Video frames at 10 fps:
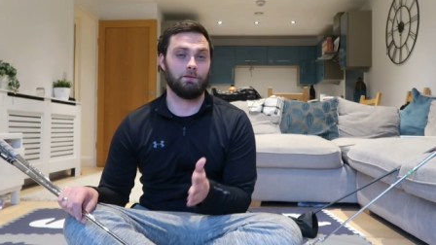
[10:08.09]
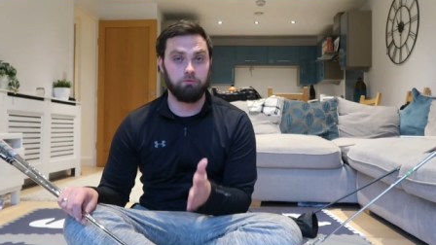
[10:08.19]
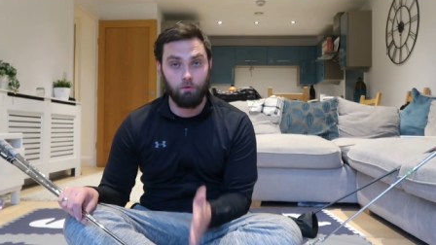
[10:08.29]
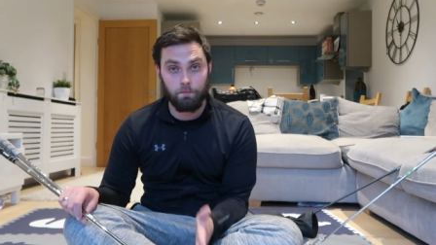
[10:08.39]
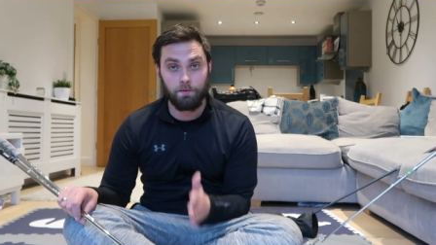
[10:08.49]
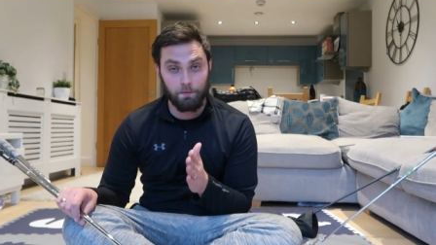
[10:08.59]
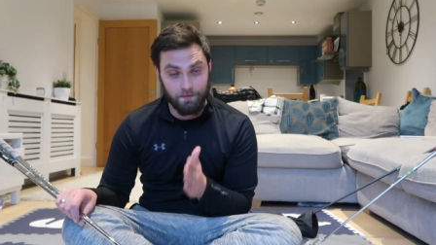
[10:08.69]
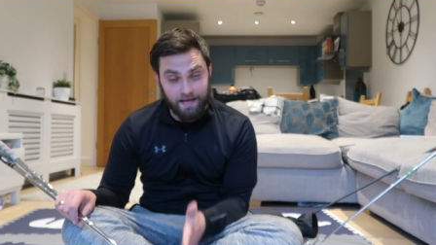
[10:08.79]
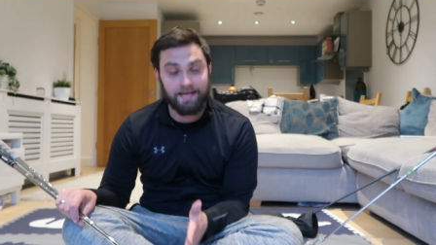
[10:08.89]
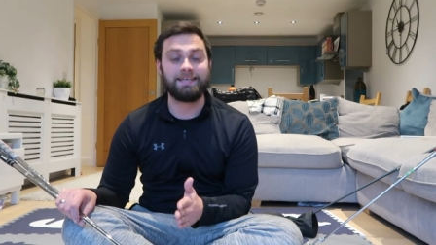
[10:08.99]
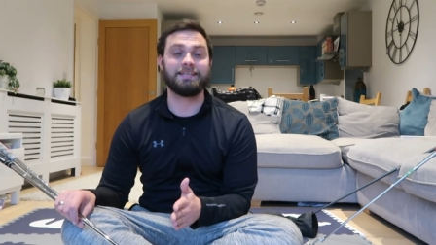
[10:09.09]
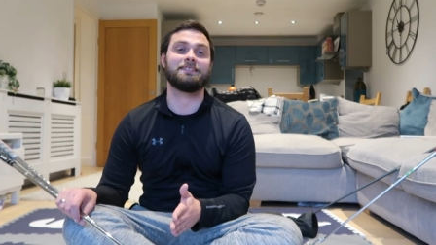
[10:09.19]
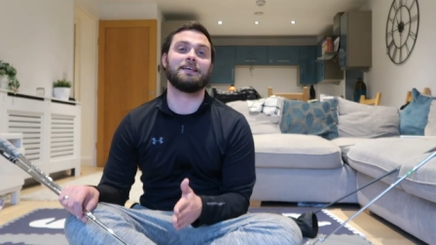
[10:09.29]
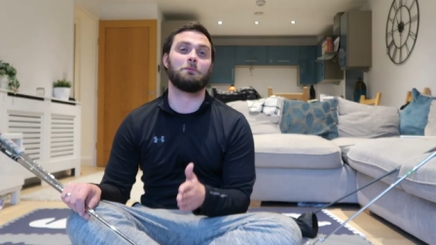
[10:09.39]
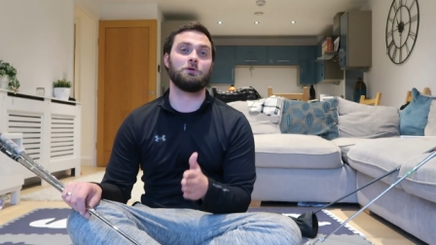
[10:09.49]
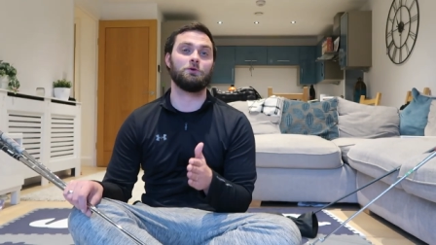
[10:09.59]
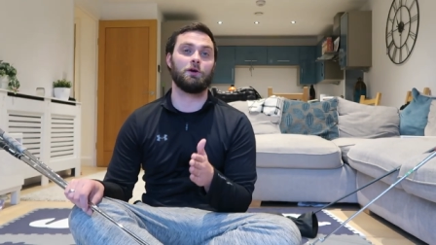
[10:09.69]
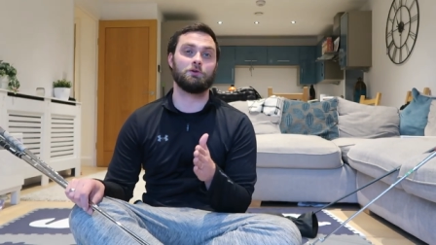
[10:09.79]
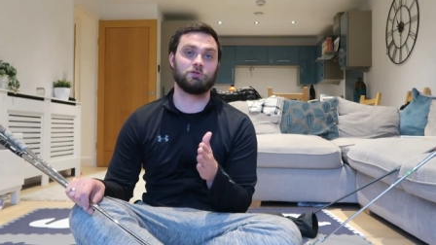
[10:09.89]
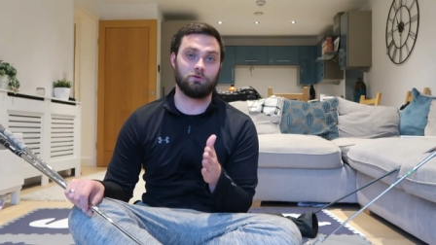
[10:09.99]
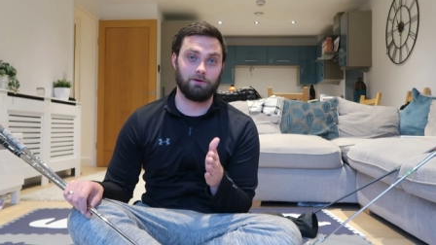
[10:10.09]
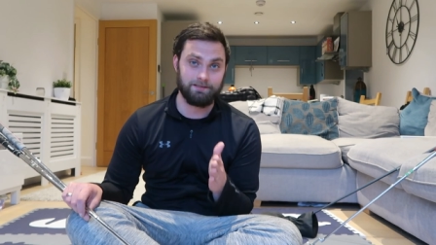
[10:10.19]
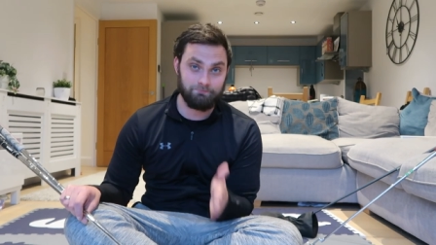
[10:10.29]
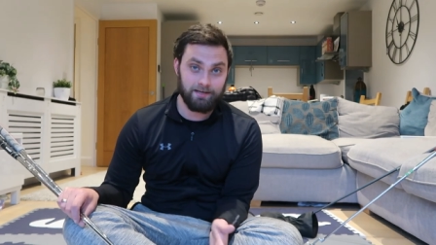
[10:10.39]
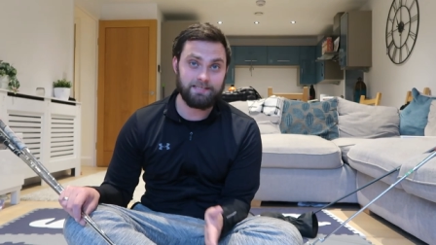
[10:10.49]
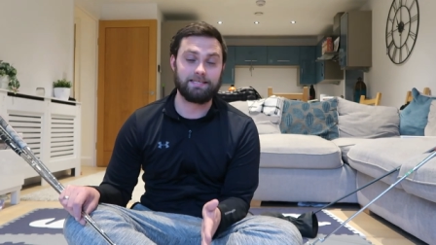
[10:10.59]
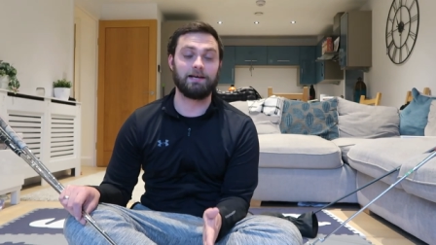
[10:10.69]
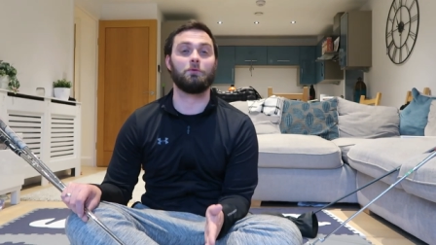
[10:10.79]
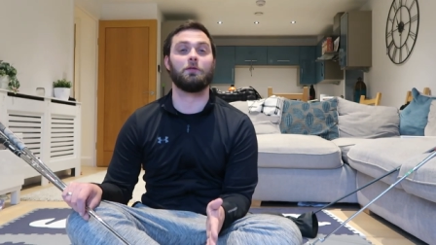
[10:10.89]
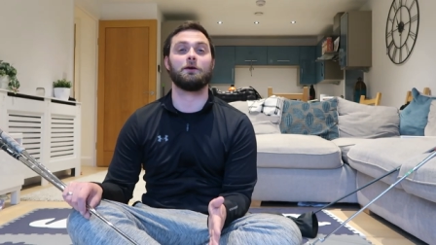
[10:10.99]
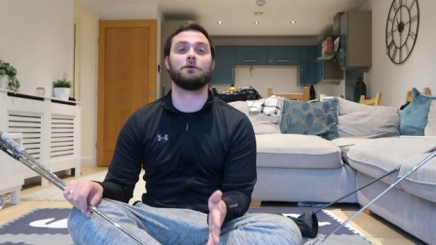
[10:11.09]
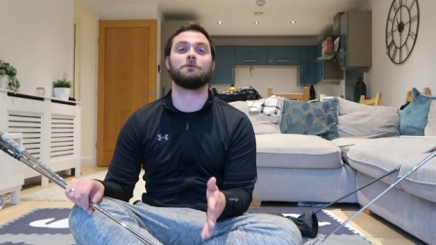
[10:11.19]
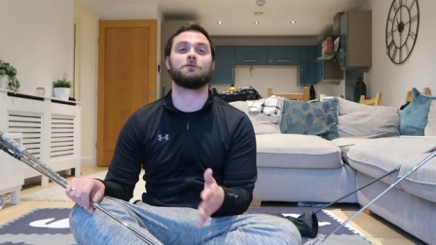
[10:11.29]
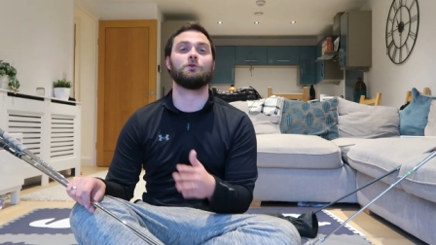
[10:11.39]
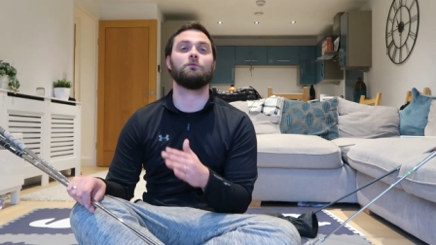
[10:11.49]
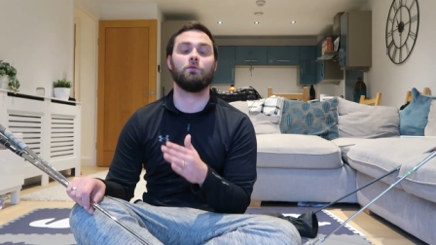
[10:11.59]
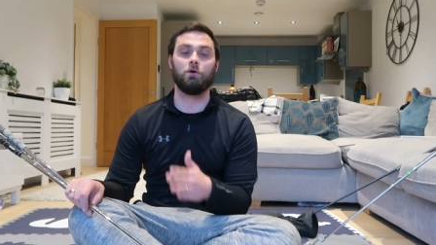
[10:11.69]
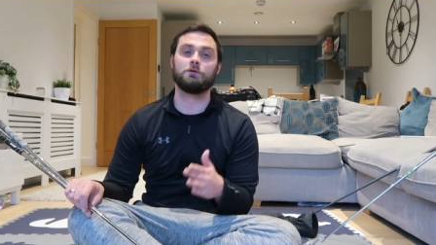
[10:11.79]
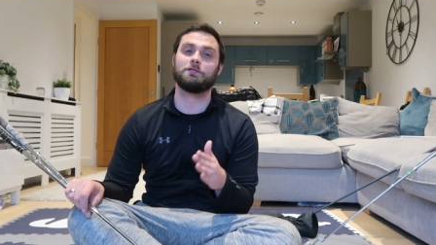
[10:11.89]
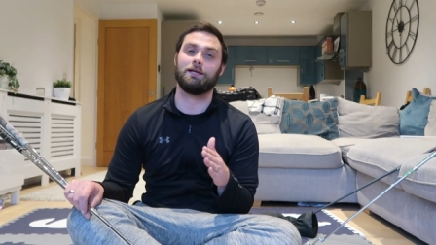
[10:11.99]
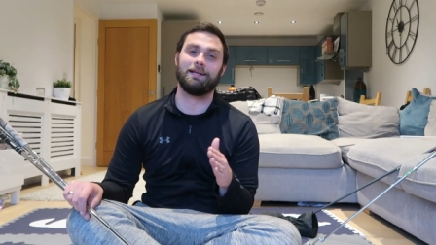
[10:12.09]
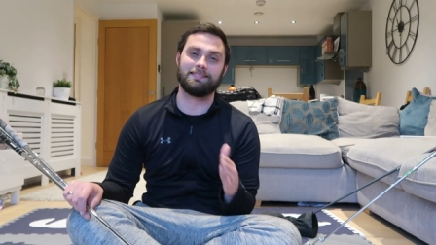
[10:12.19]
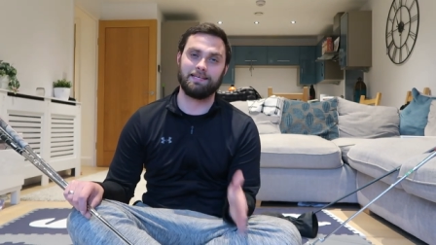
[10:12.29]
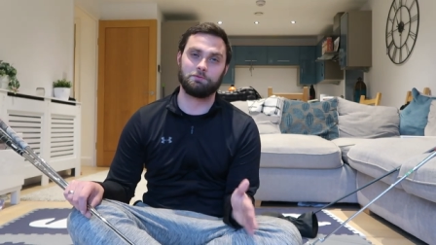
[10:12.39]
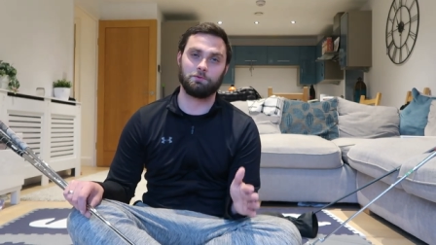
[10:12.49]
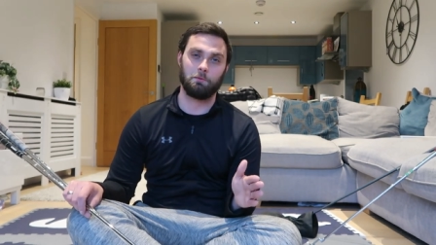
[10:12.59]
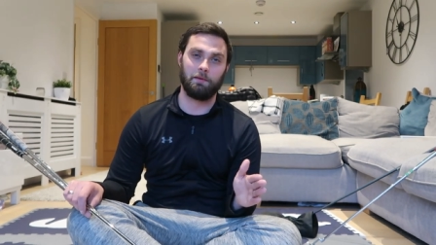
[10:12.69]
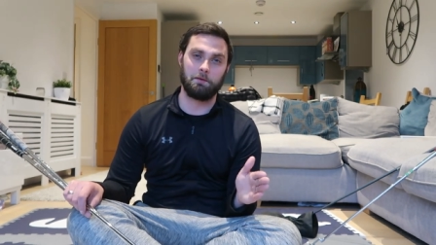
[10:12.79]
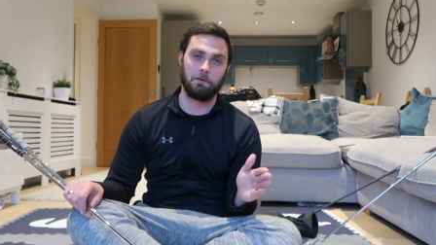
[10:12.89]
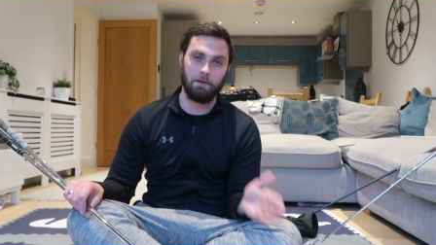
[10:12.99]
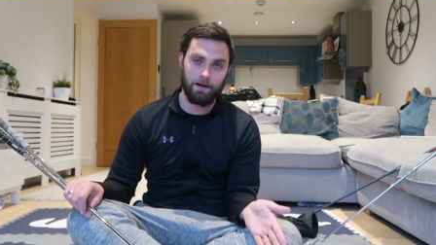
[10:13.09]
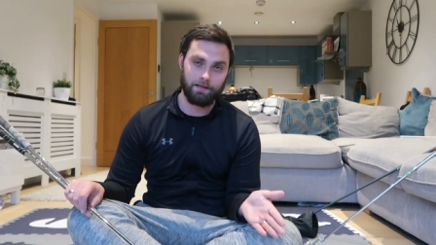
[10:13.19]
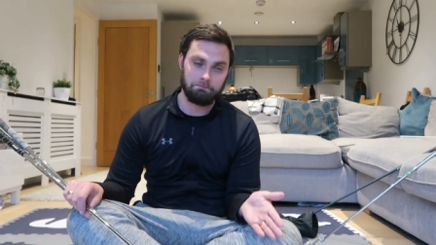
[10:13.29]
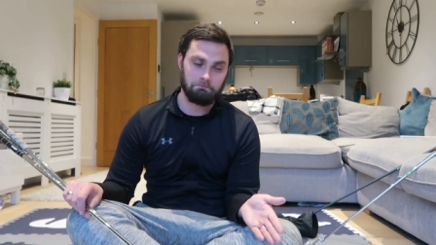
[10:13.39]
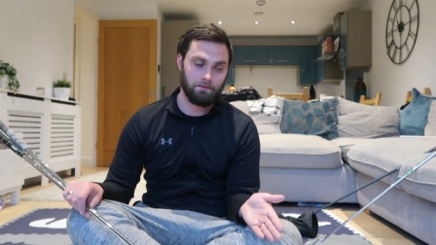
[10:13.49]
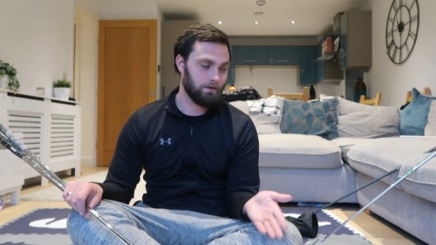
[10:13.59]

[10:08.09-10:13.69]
problem with that is that when you go and try and resell those, you've lost an exceptional amount of money.